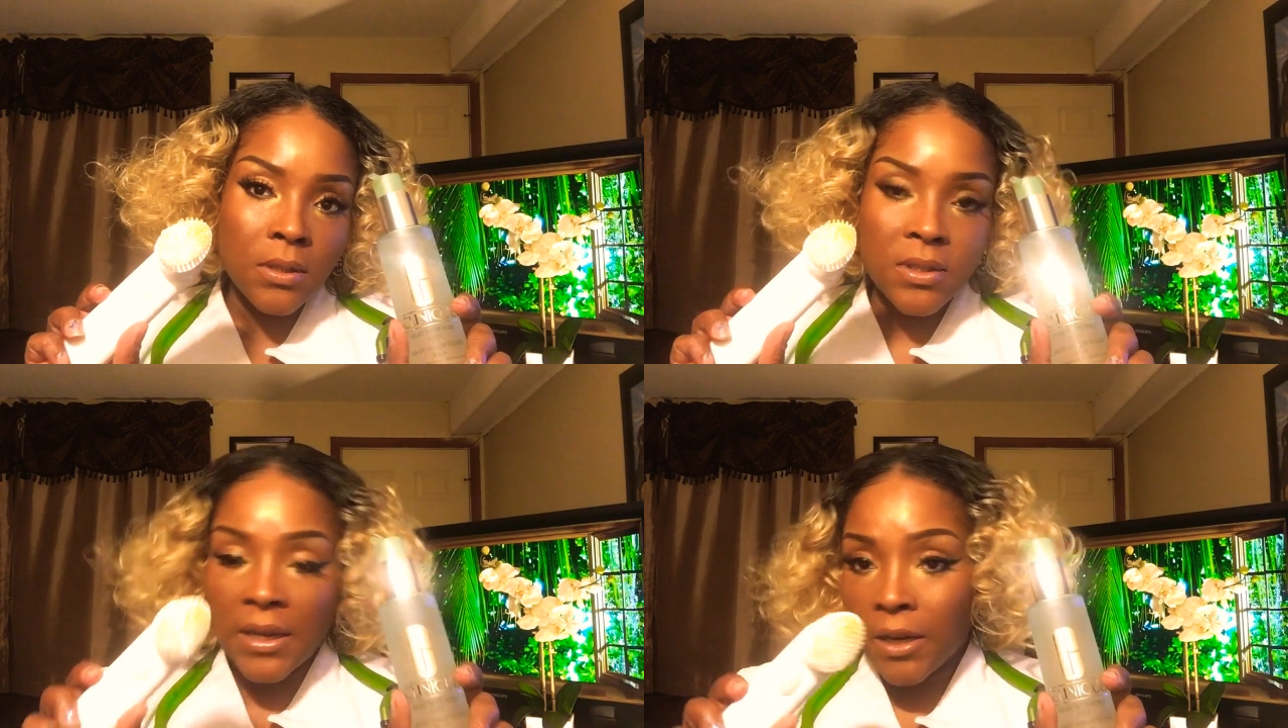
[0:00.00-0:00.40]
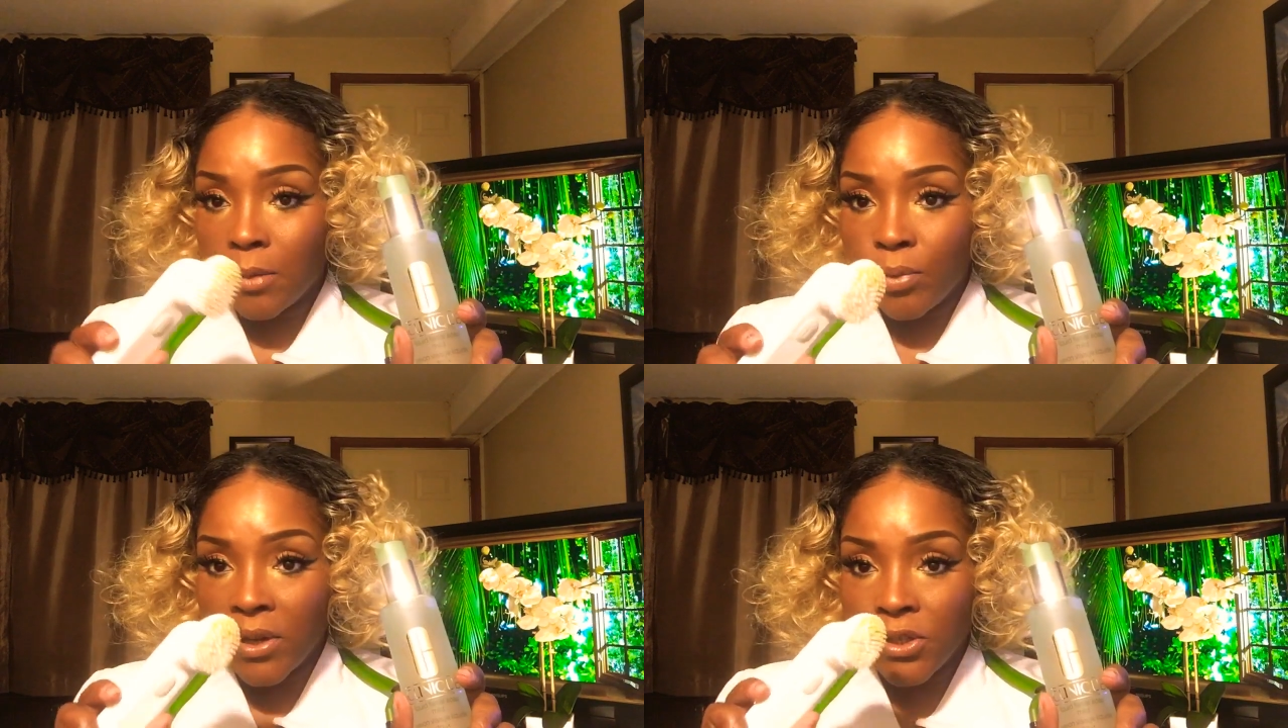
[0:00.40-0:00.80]
Sonic
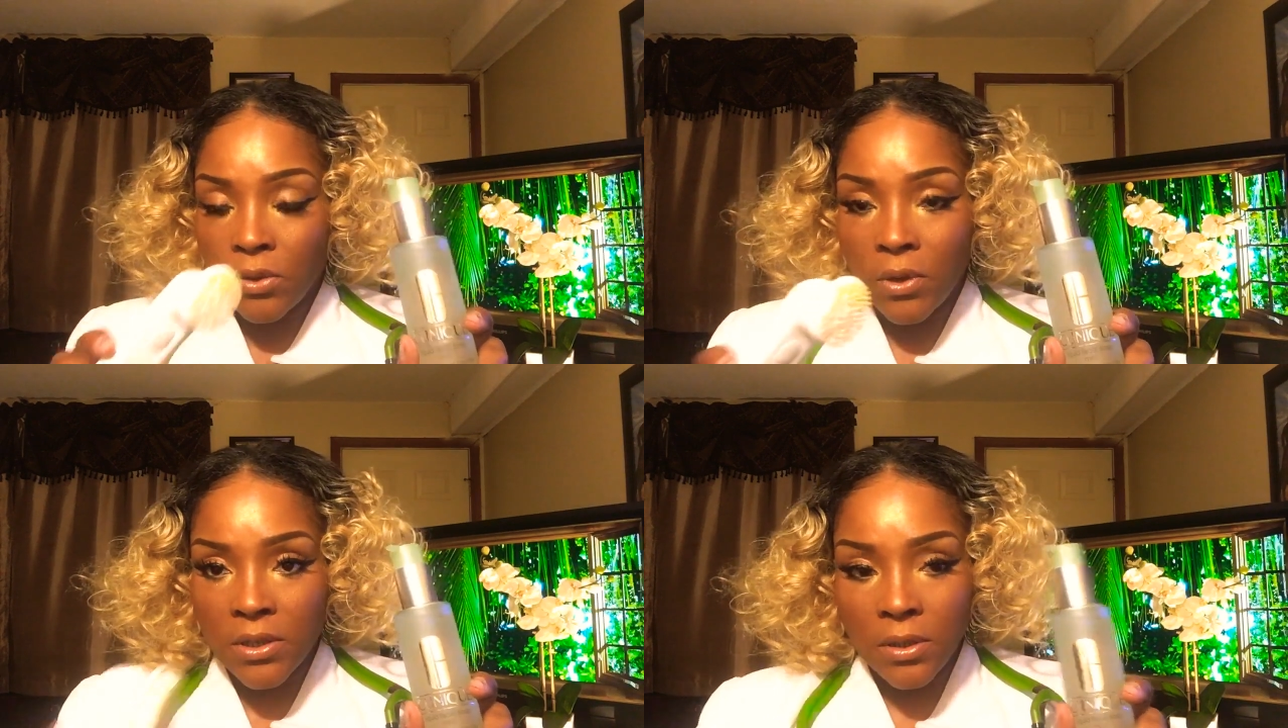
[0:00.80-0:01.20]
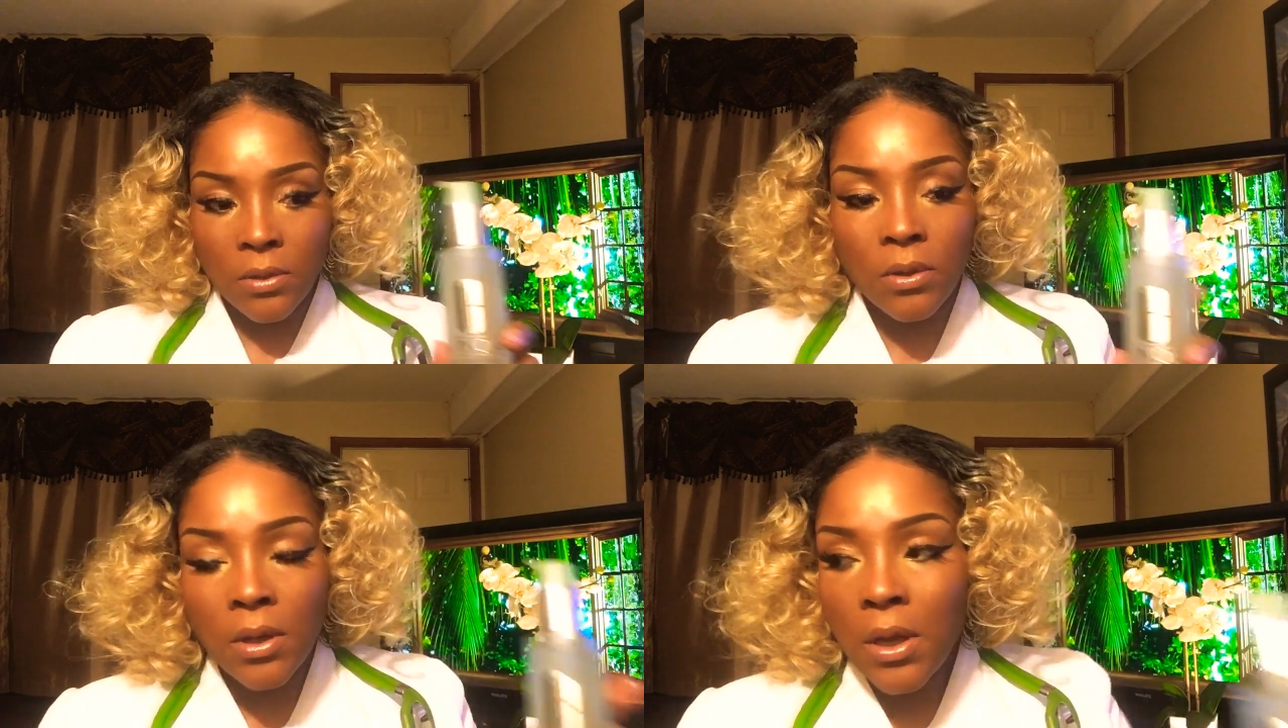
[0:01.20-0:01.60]
Brush also.
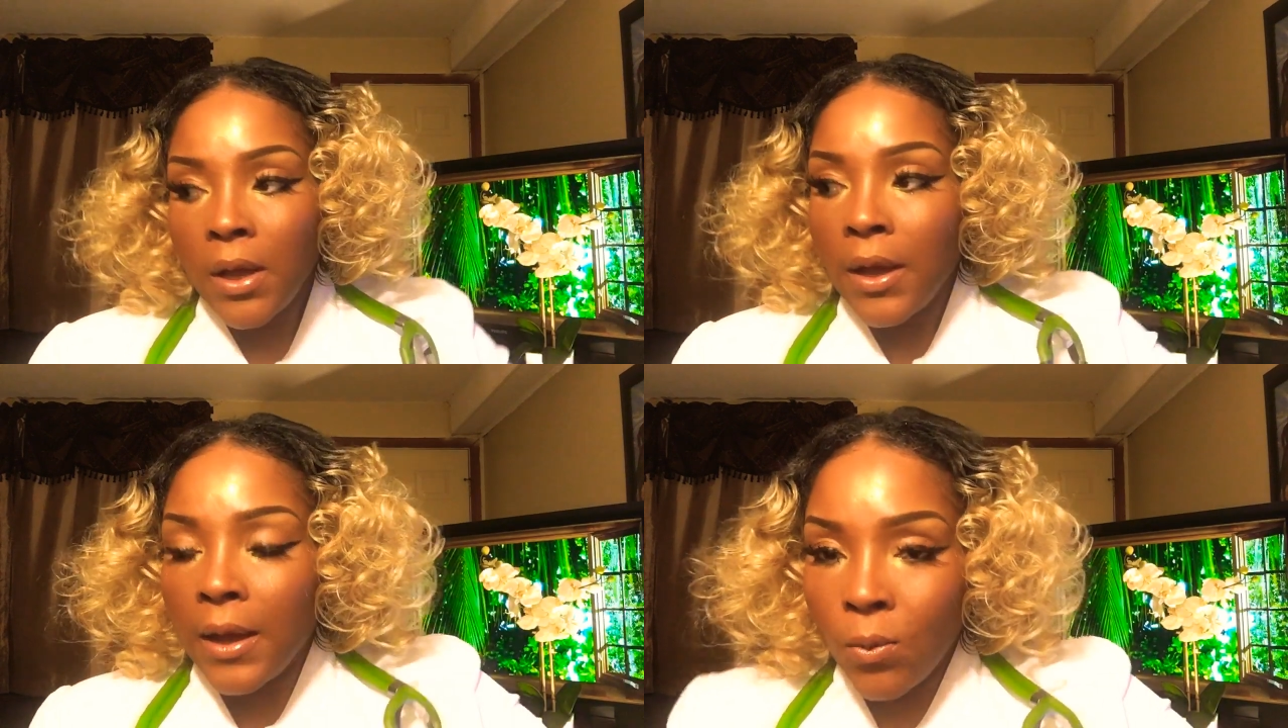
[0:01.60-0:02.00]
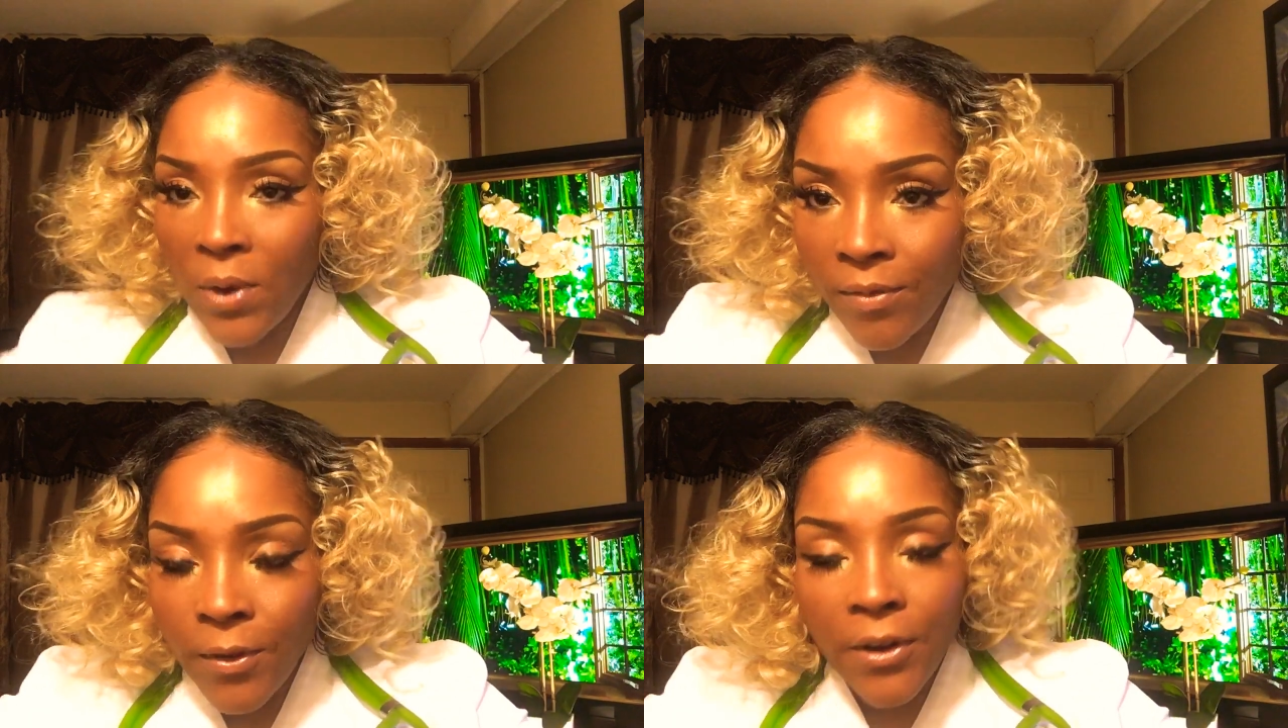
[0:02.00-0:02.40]

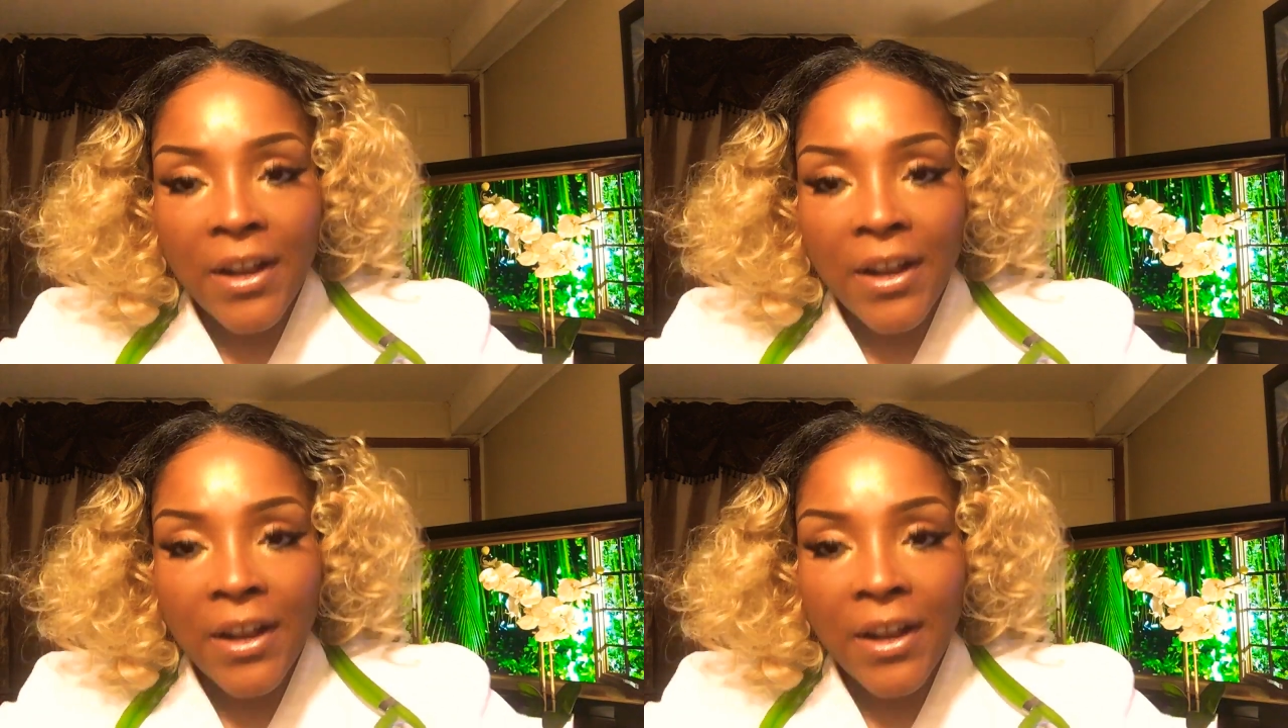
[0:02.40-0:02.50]
However,